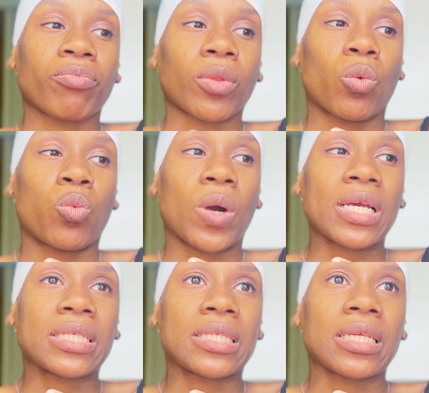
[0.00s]

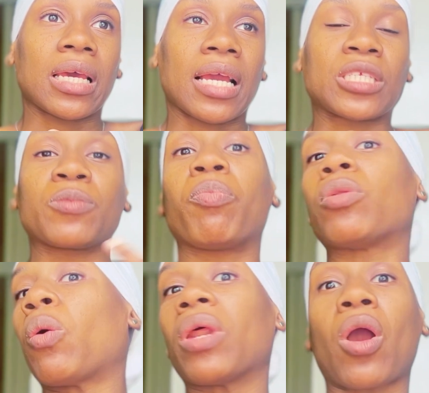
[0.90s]
was
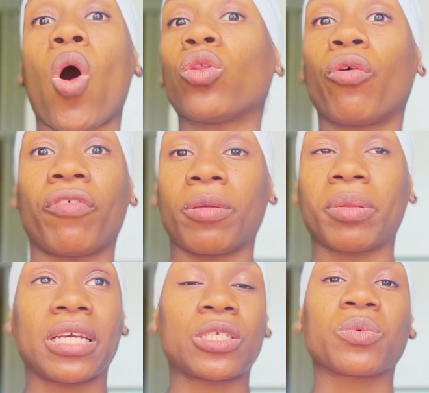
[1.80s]
exploding all over the
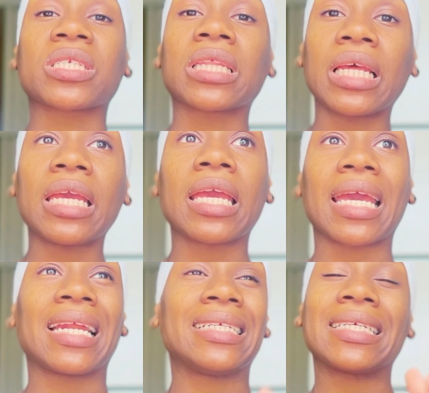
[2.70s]
place. It was leaking
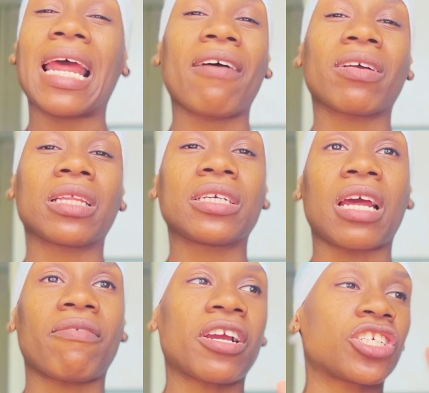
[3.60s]
and it didn't have a clear
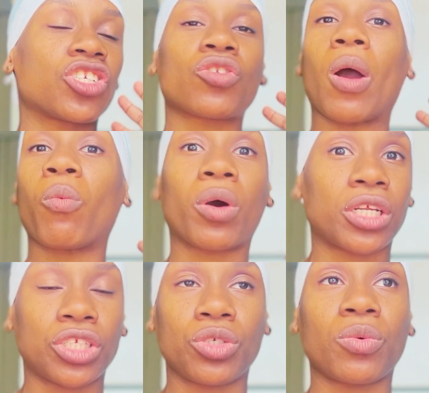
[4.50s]
direction, so I
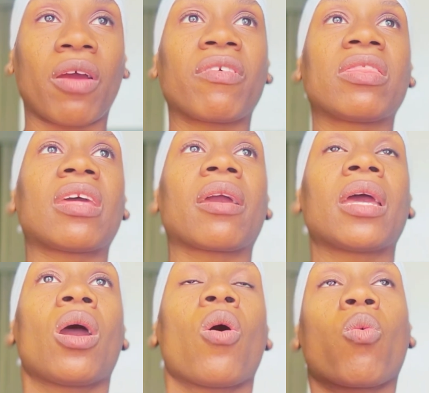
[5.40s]
wanted to do everything.
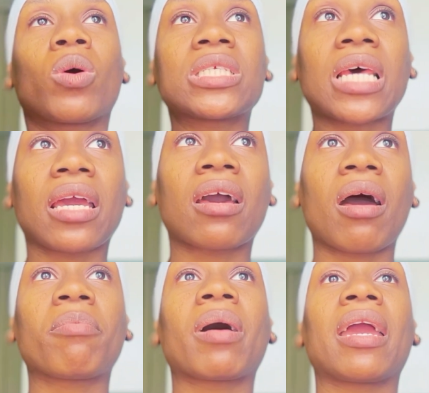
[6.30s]
Once I
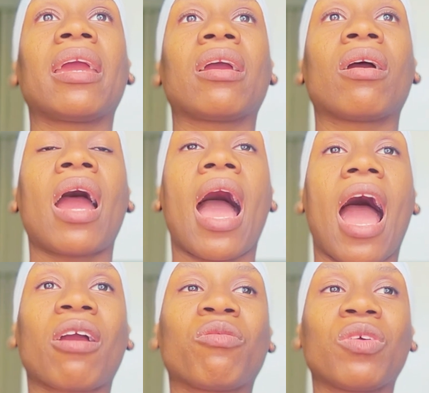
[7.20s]
cut my hair,
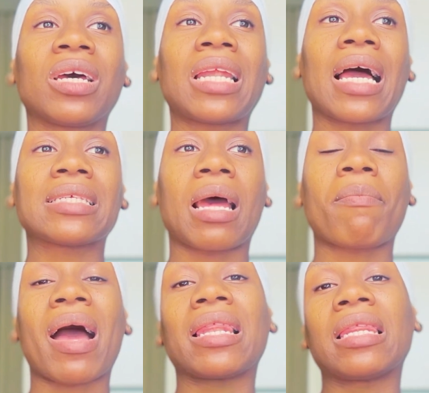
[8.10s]
I realized that
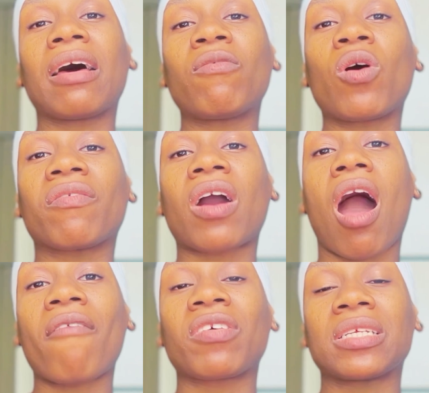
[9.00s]
my level of
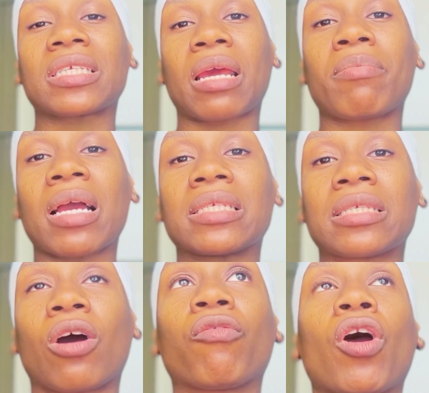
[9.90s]
confidence in myself